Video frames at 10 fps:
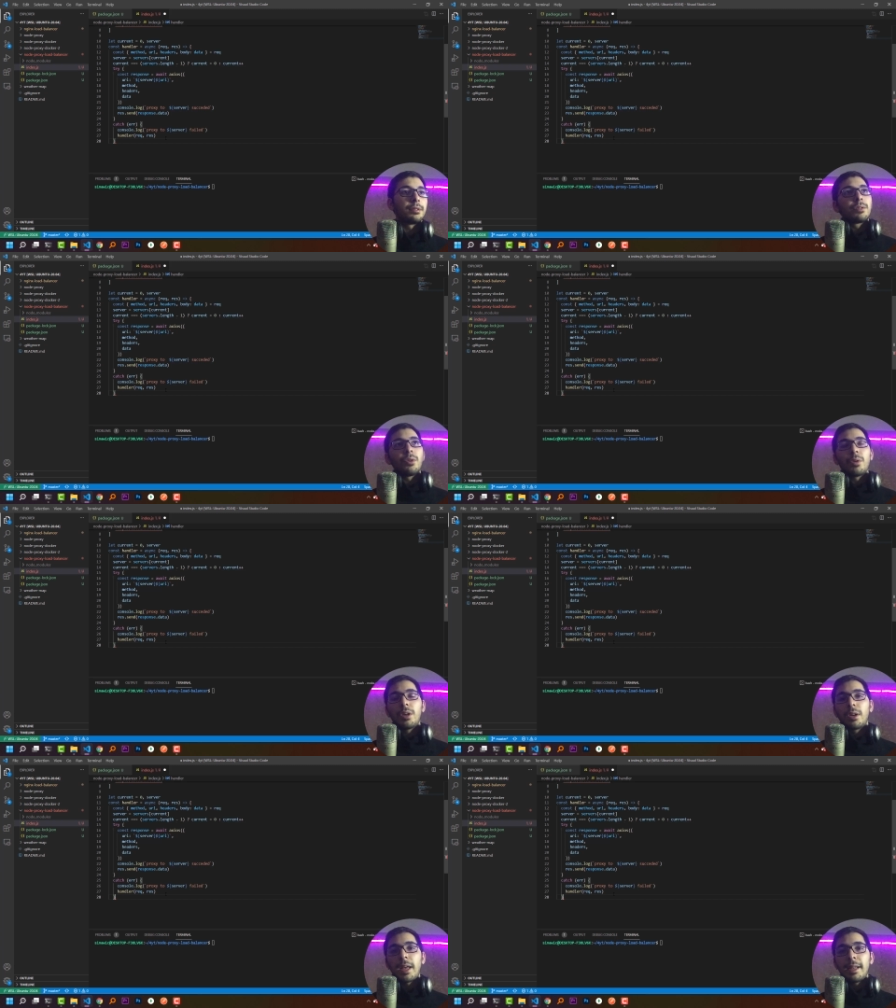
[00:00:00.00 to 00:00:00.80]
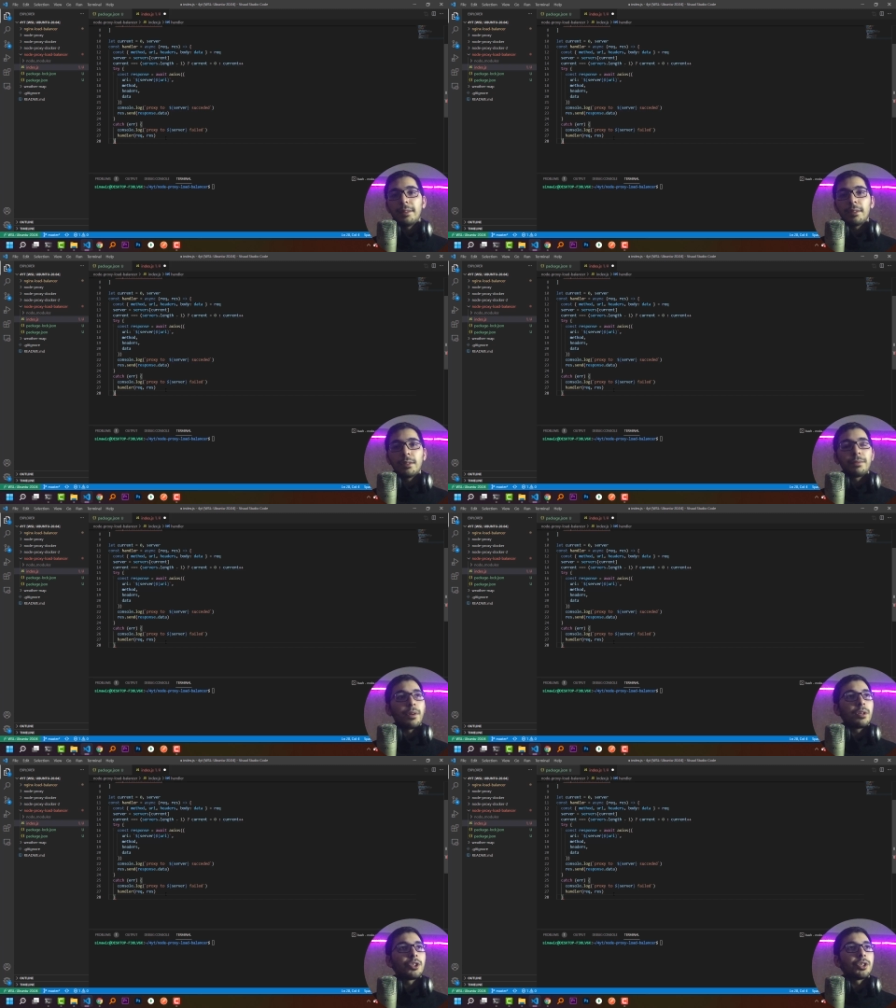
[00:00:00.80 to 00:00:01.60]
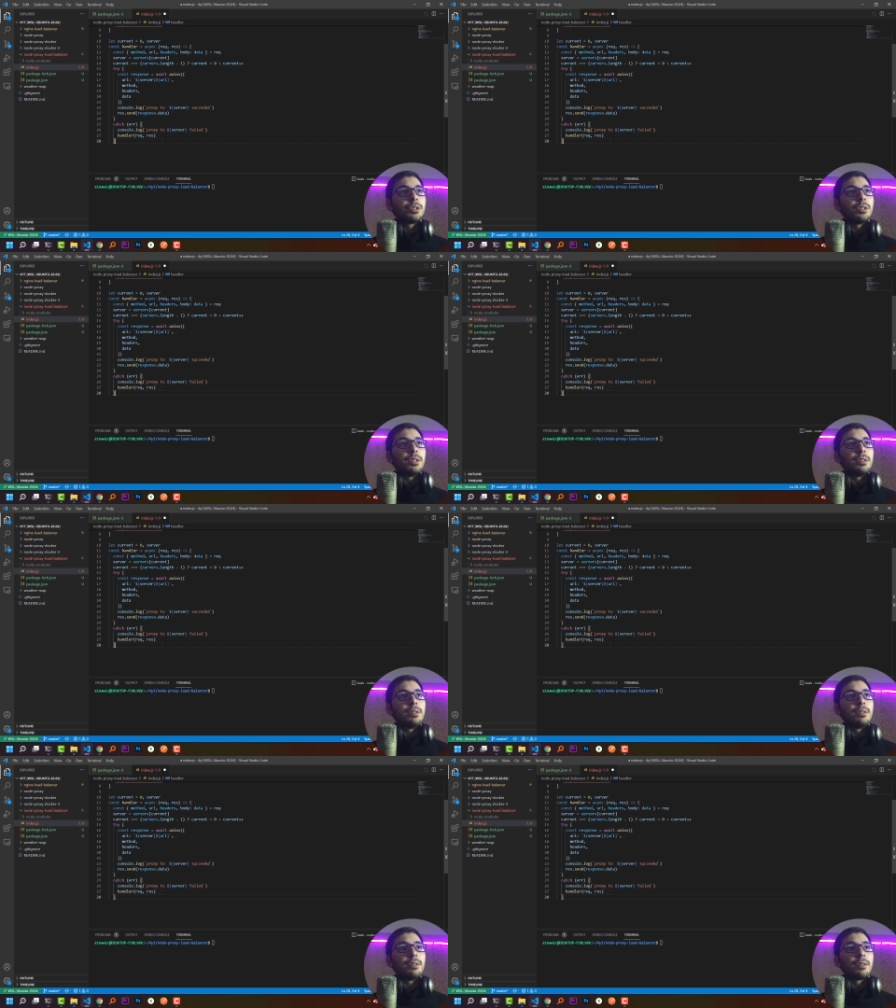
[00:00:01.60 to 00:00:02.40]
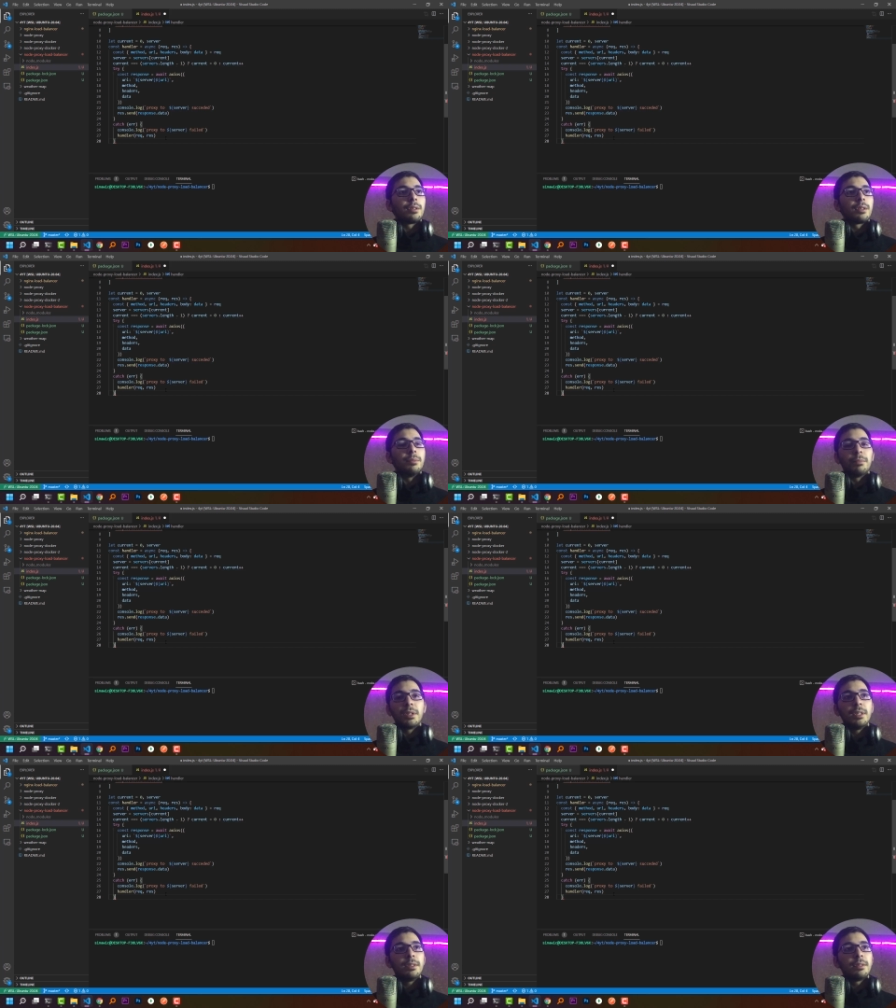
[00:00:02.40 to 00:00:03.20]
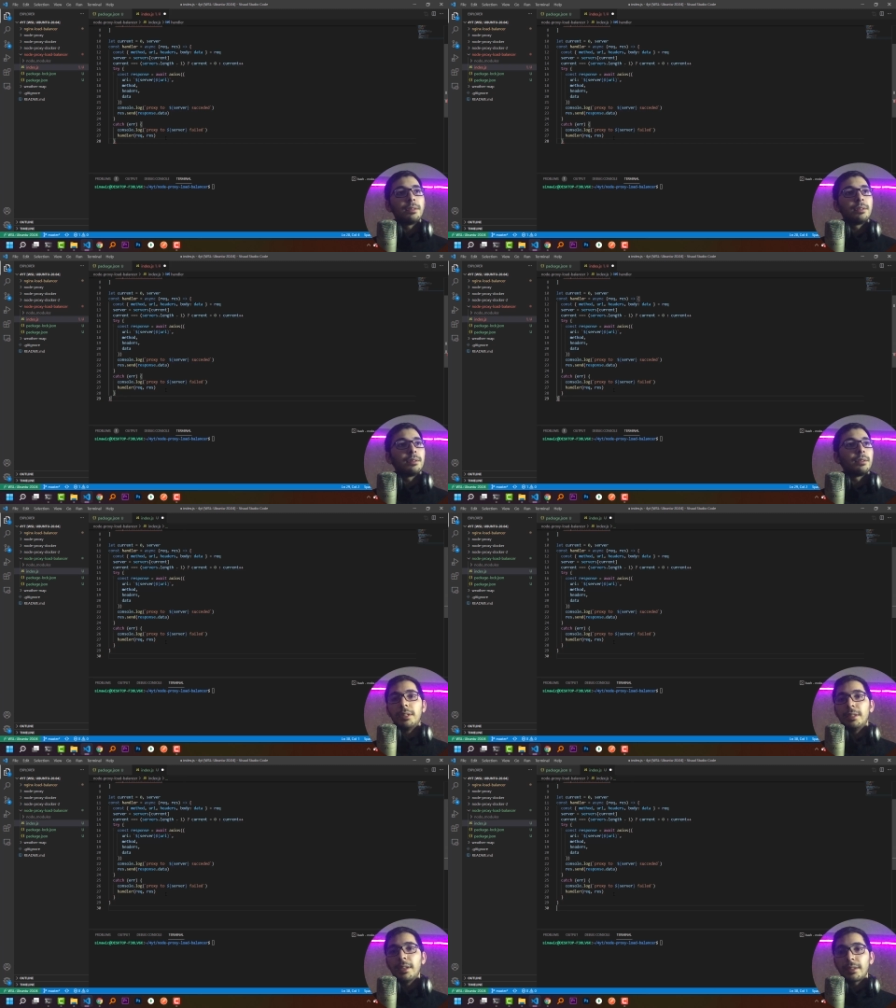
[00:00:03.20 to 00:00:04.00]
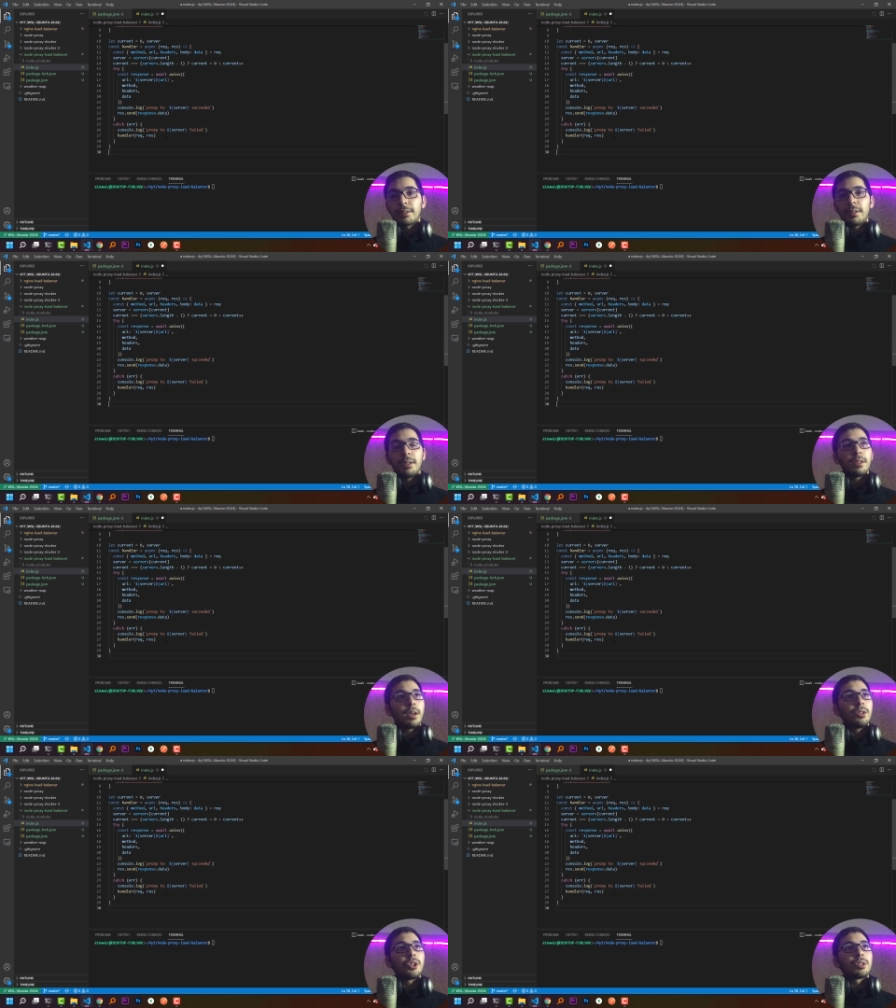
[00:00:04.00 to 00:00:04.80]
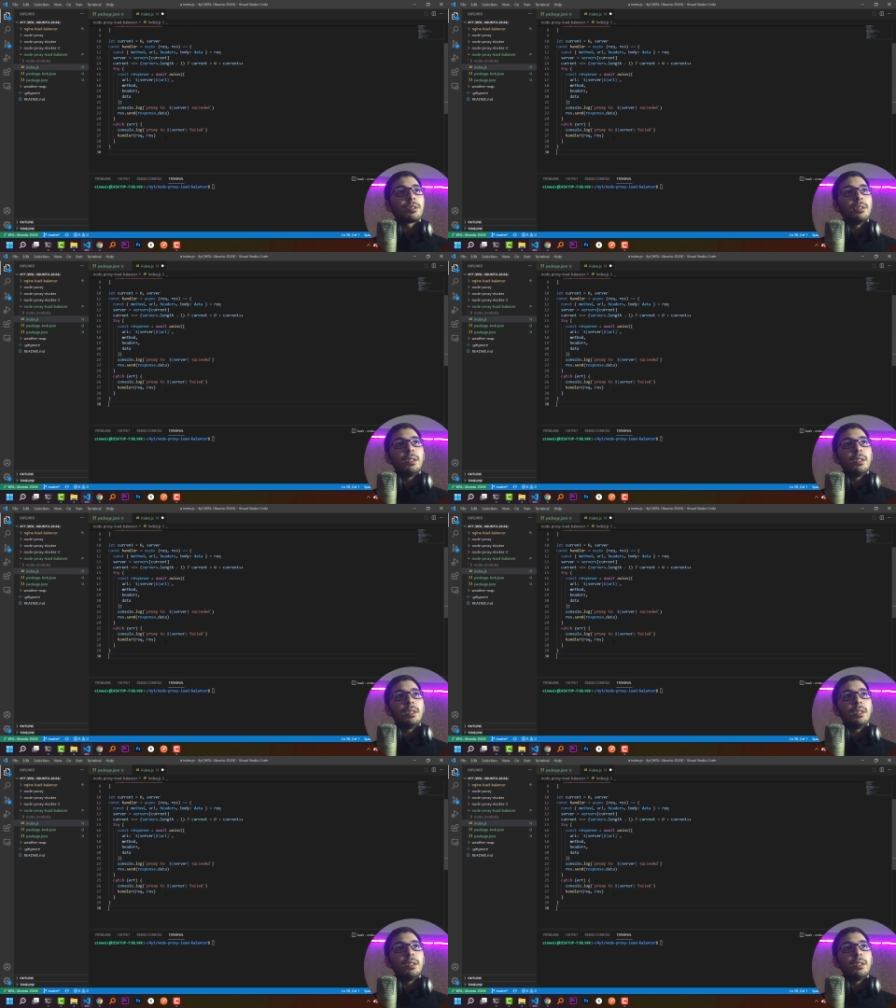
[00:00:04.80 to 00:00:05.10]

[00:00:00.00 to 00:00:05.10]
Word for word: So our handler function is complete. The next thing I just